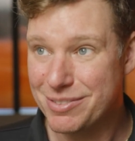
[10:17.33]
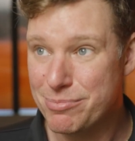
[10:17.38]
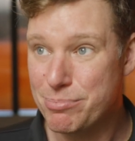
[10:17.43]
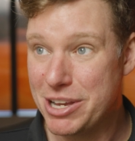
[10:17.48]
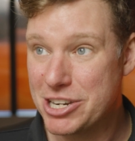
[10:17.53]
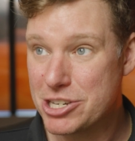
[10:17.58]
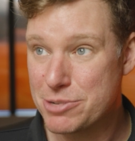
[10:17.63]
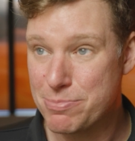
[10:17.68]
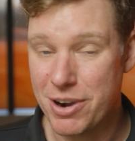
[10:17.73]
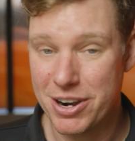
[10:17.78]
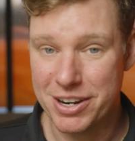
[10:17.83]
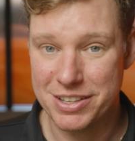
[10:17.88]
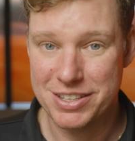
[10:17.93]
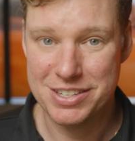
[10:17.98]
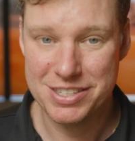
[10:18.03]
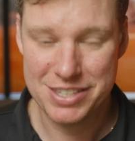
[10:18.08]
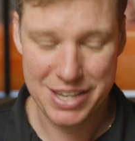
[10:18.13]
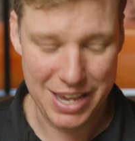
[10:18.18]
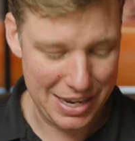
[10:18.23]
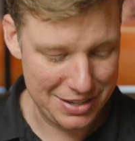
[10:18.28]
benchmark
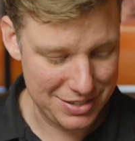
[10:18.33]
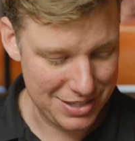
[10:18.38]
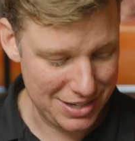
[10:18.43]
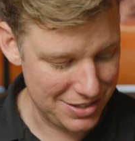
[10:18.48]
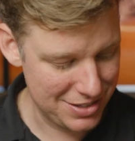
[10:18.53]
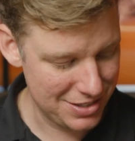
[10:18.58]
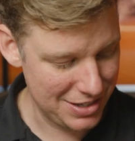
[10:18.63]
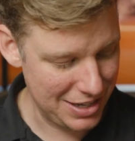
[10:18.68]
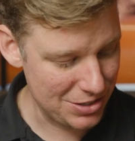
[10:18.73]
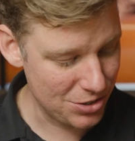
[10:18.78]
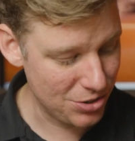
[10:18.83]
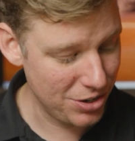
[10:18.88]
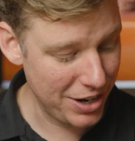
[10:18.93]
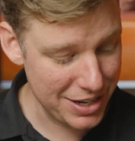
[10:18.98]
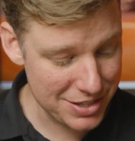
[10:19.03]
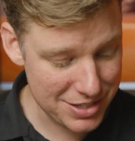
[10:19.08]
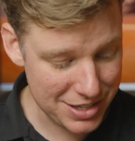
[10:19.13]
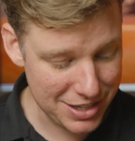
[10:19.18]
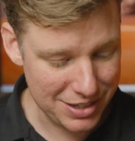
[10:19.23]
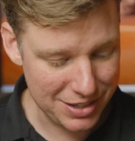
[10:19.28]
these things and it's it's
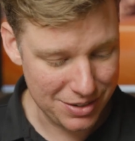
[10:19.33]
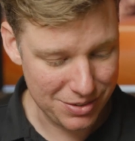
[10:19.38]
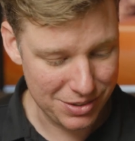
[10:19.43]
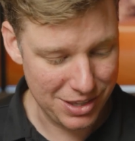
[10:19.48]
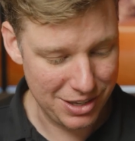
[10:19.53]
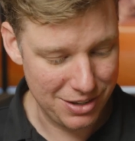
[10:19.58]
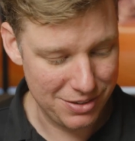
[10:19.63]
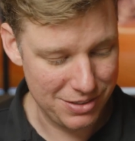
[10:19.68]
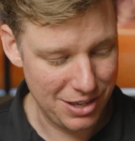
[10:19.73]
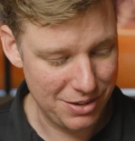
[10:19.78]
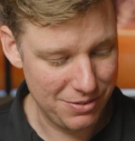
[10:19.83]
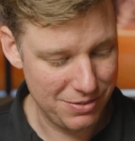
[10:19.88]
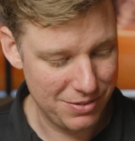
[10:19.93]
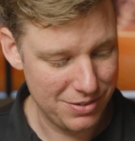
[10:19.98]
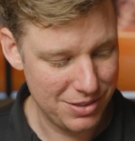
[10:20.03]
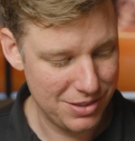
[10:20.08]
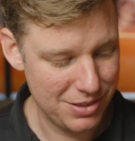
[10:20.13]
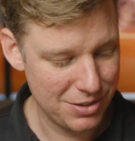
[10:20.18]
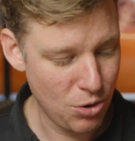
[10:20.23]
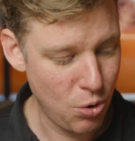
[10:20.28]
crazy the the
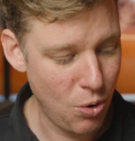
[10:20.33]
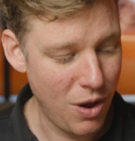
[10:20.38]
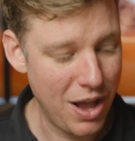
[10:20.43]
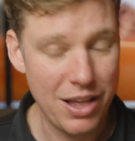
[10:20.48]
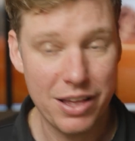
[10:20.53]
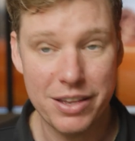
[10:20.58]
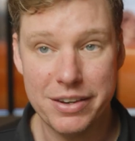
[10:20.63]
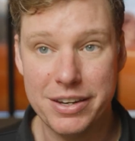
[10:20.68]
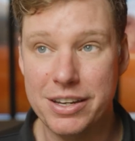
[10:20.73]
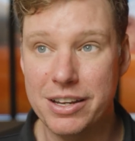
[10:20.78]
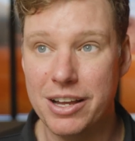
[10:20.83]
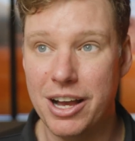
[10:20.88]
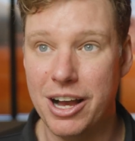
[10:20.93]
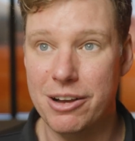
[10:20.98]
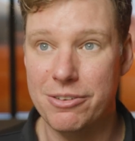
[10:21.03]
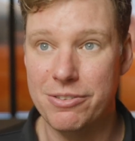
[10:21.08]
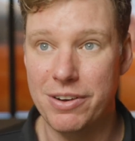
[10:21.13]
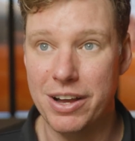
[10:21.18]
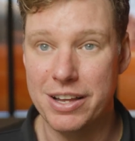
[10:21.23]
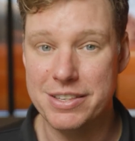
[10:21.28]
quality
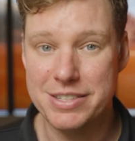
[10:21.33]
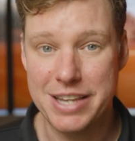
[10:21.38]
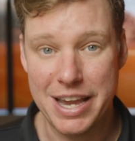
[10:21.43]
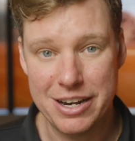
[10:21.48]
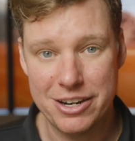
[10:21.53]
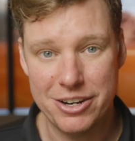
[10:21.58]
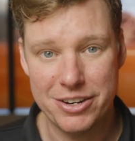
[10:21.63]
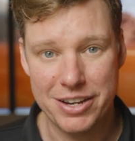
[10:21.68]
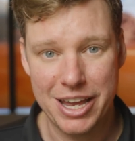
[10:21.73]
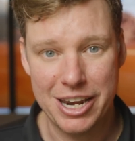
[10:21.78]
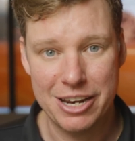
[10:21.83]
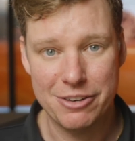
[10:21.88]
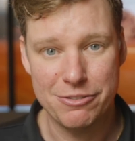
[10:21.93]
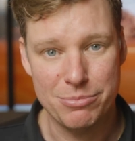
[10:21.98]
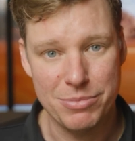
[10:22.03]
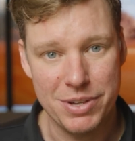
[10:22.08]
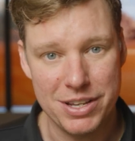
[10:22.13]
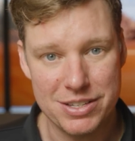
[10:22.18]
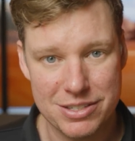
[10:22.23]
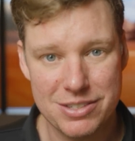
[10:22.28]
of uh, data you're getting
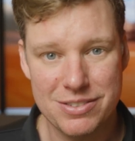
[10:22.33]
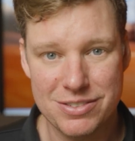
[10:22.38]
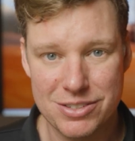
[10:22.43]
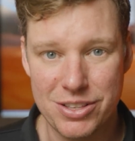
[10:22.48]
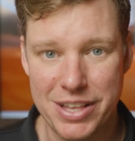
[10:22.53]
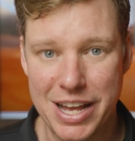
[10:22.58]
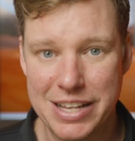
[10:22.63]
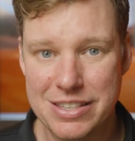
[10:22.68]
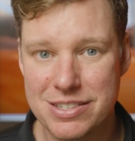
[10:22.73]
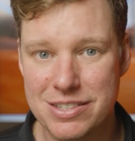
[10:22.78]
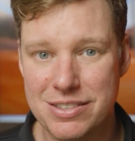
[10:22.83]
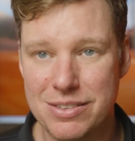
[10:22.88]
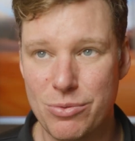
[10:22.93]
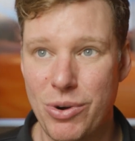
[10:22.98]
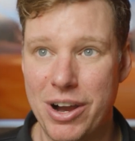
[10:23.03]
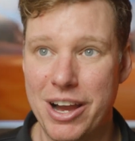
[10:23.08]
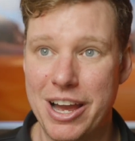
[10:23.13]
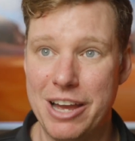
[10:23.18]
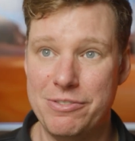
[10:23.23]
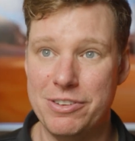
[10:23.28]
from this so that's
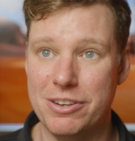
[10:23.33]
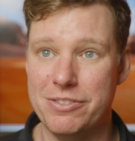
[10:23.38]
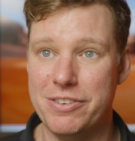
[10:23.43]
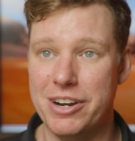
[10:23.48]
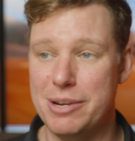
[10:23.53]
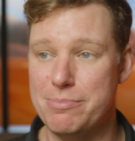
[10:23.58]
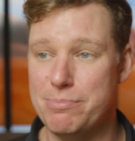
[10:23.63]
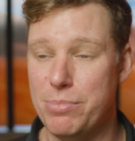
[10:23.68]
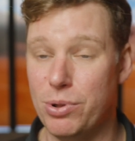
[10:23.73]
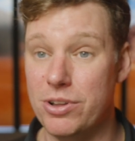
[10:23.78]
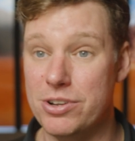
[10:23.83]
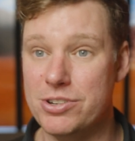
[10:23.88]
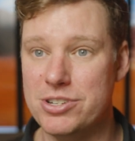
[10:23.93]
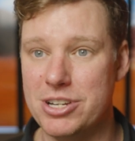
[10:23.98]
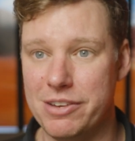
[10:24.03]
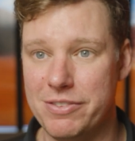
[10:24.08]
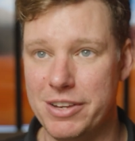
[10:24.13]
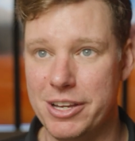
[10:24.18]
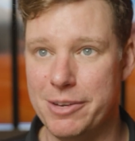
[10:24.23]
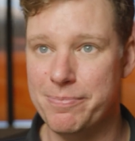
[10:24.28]
why i feel very bullish
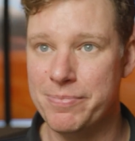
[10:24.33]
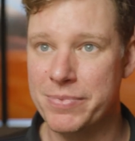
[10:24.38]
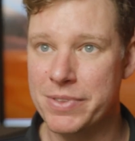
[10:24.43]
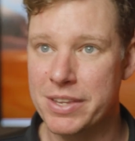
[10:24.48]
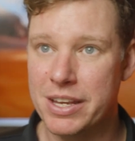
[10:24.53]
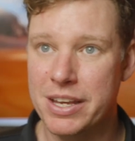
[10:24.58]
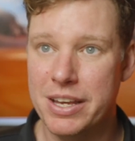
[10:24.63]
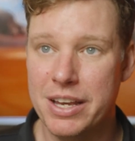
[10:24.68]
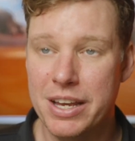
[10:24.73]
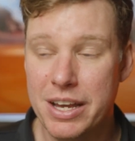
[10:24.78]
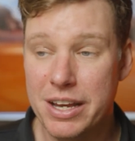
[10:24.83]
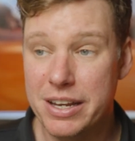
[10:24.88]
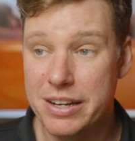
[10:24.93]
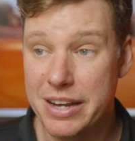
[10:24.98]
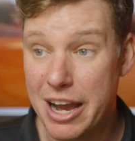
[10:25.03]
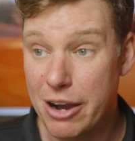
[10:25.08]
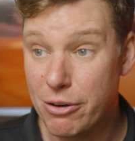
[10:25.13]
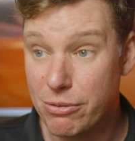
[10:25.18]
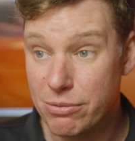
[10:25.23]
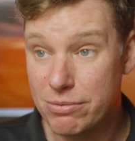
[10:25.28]
of it
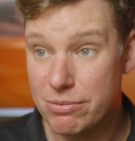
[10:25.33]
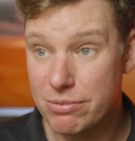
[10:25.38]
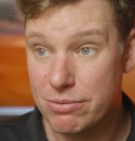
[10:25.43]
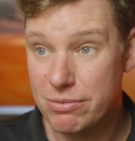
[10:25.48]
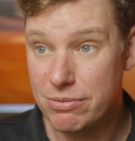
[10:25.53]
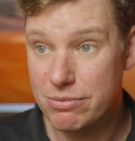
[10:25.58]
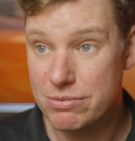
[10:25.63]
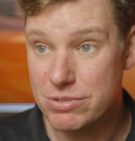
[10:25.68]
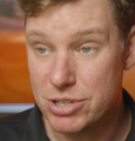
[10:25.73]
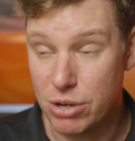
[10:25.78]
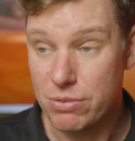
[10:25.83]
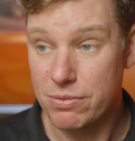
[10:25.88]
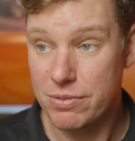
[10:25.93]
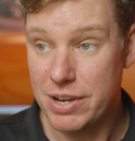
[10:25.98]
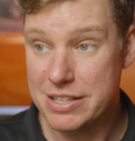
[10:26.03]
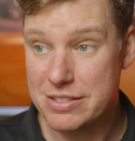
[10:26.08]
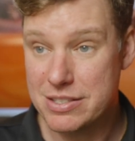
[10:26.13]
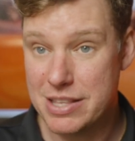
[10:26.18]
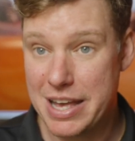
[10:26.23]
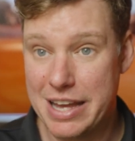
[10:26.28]
now so
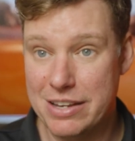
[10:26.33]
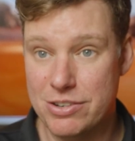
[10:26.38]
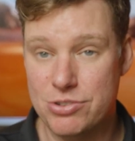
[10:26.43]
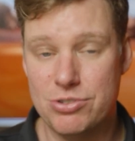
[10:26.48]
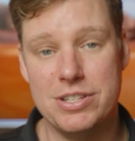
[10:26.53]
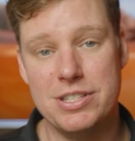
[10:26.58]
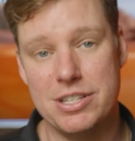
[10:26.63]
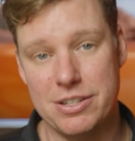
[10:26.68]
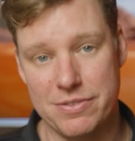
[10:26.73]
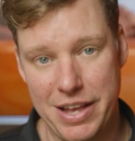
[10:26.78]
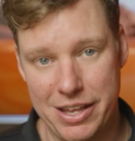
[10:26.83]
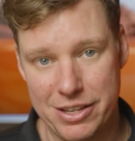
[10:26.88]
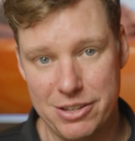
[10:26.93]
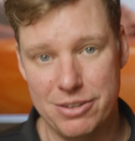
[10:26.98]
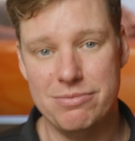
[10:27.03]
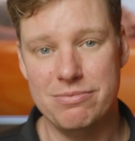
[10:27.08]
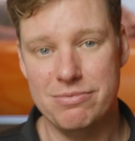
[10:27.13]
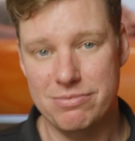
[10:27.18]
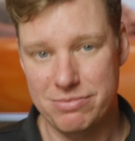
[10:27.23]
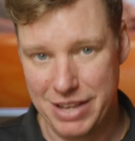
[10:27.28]
it's that intrinsic
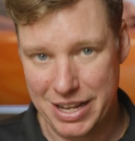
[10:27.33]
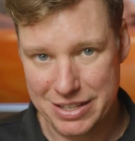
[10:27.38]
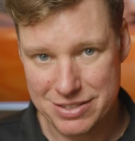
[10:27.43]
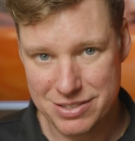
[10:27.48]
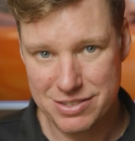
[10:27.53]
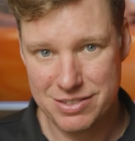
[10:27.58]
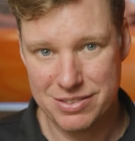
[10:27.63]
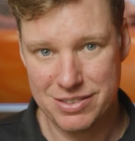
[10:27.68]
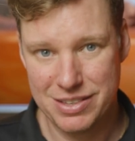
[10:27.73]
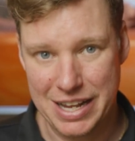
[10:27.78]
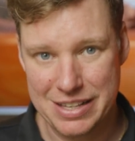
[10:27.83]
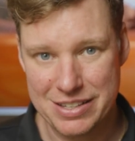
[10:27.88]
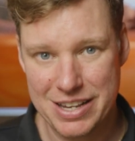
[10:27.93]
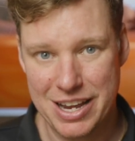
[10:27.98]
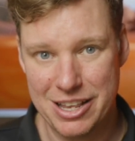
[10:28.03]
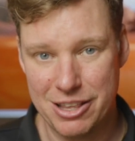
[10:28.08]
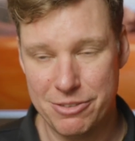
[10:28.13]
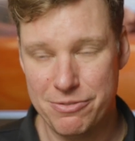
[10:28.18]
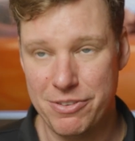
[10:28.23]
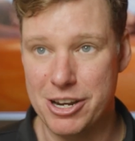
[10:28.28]
value that's that's
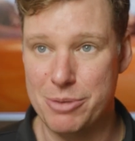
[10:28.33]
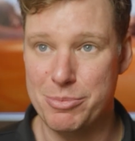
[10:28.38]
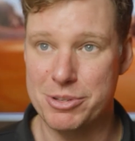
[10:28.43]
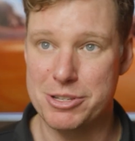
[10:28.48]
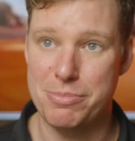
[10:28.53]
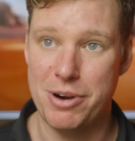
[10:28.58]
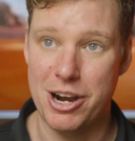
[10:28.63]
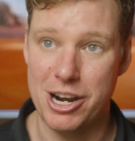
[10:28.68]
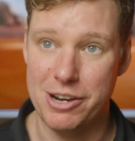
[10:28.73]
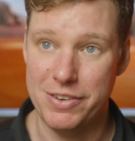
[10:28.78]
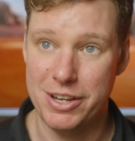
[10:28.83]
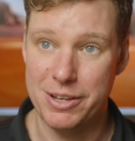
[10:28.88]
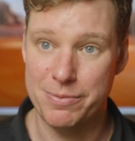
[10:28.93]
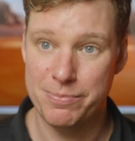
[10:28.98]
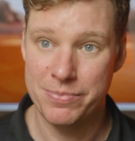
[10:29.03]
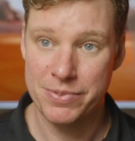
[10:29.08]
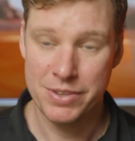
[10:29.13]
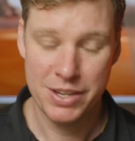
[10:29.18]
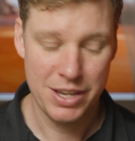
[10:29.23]
kind of the fundamental part of it